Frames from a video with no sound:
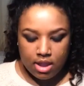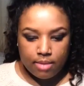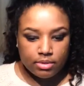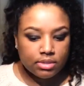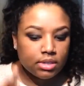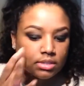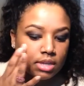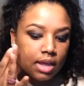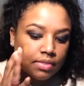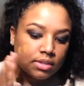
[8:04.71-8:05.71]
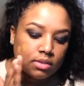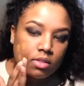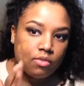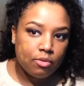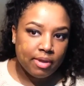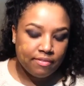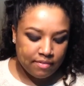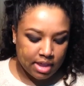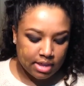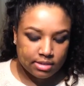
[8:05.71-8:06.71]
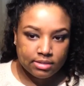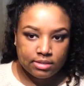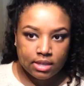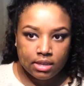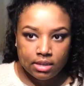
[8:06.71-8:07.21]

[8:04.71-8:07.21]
I'm just going to dot this all over my face.